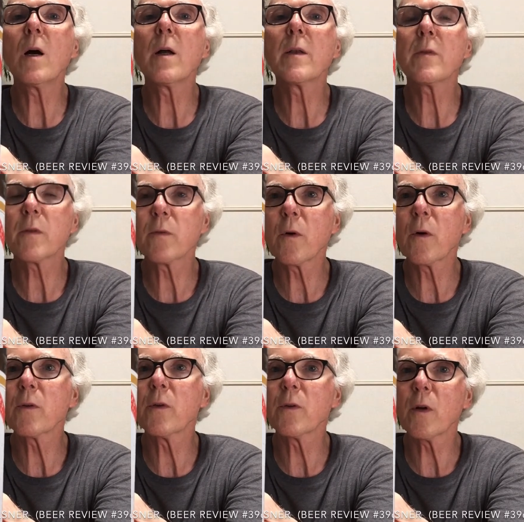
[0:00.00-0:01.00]
this, of
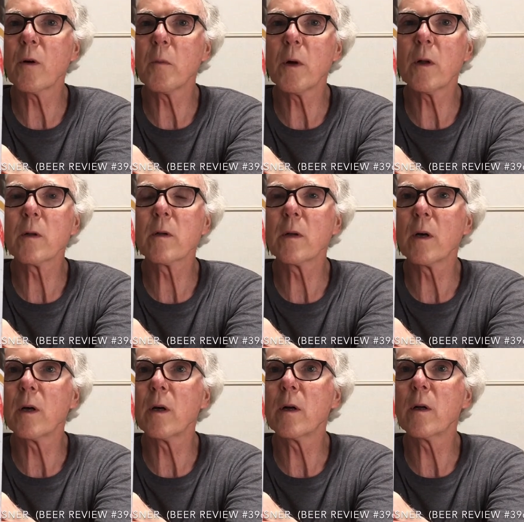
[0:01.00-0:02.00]
course, is all malt.
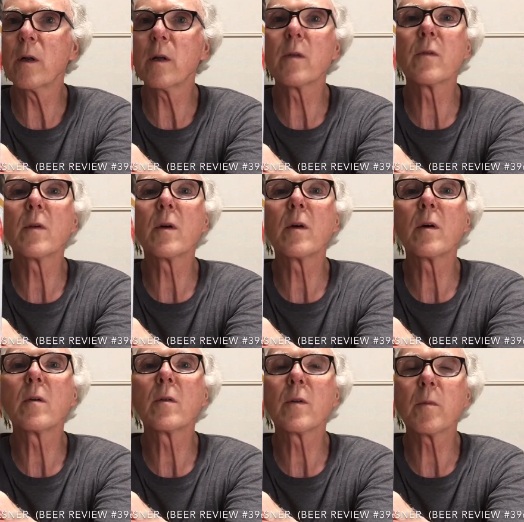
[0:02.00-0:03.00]
It's
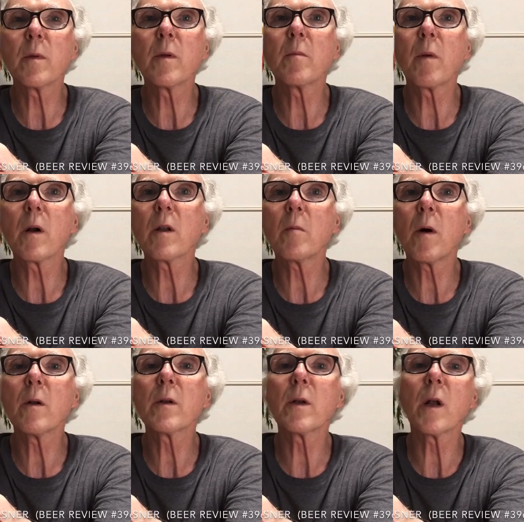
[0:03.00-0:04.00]
simply barley
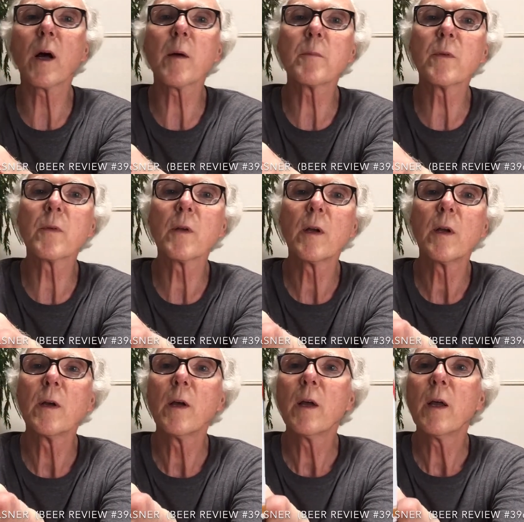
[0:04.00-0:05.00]
malt and hops.
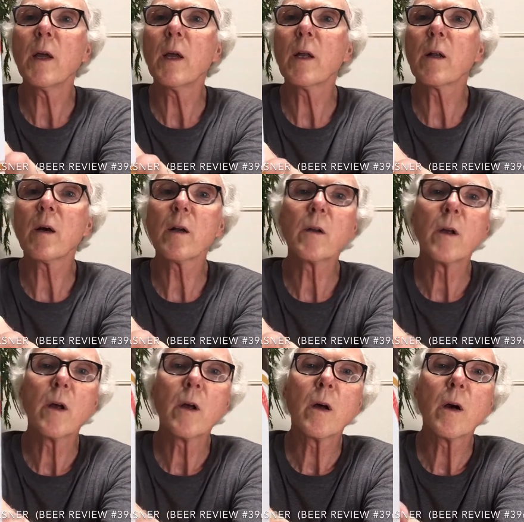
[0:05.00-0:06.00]
And on
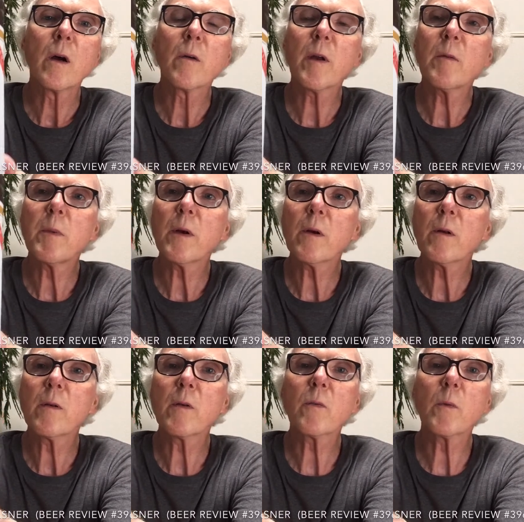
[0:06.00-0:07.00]

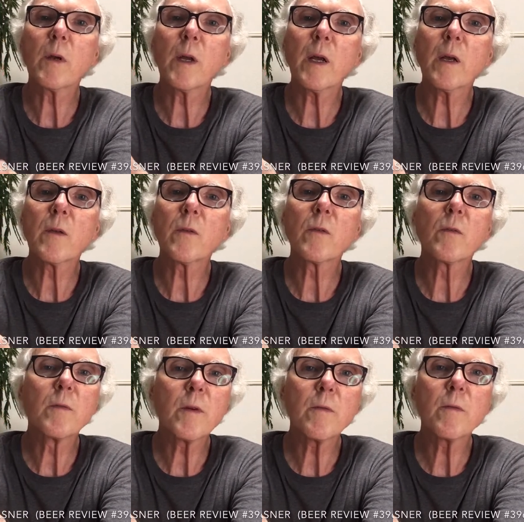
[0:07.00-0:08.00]
RateBeer, this one has
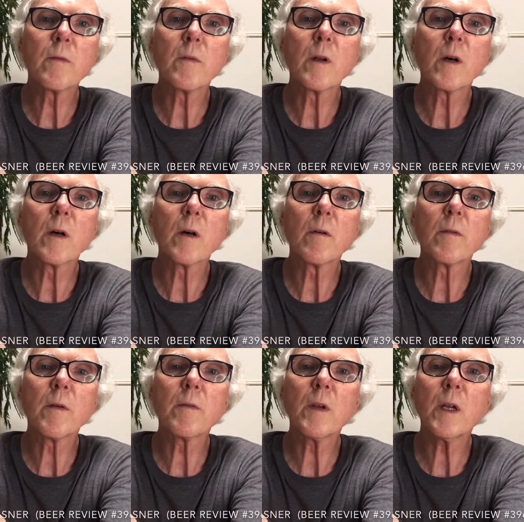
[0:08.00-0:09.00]

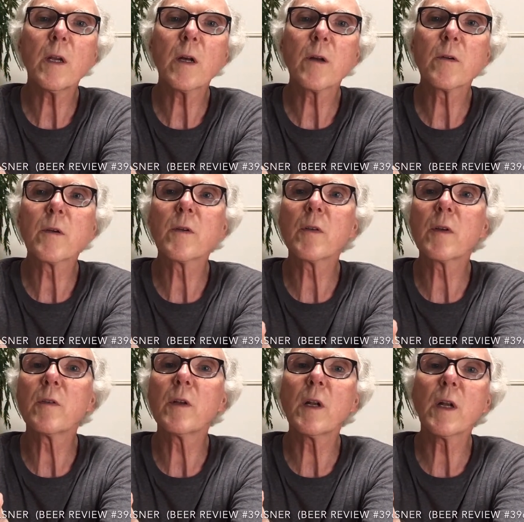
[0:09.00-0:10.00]

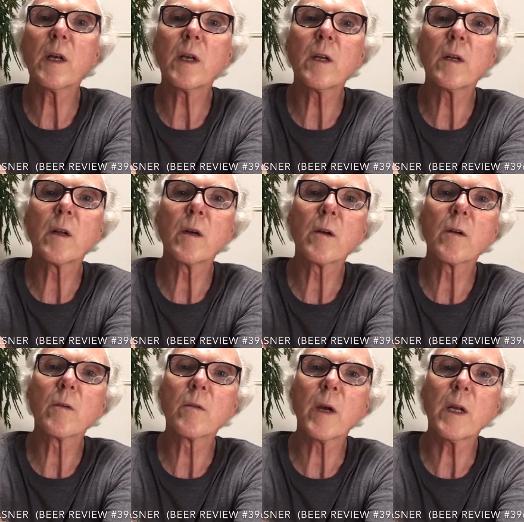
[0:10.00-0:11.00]
1,569
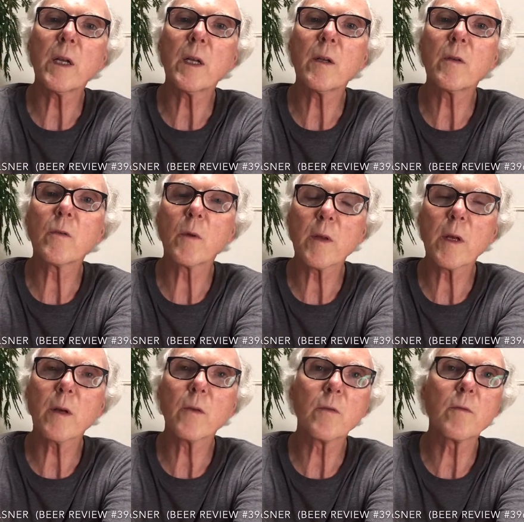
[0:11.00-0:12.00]
ratings,
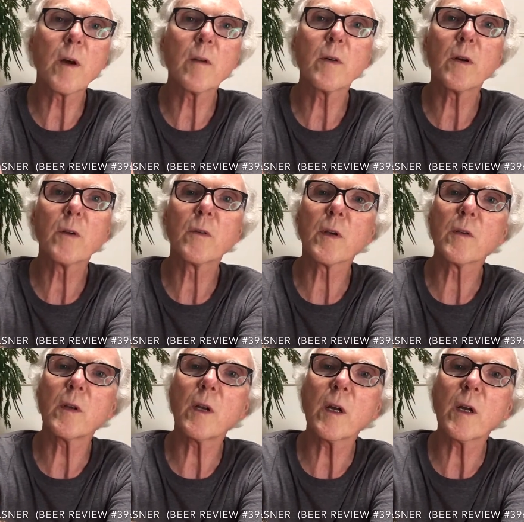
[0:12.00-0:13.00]

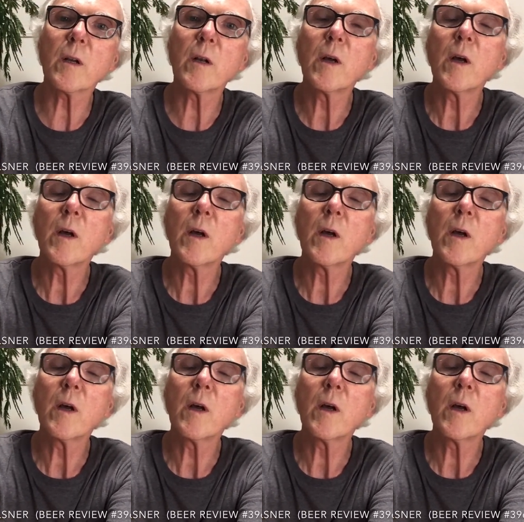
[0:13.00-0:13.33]
1,569,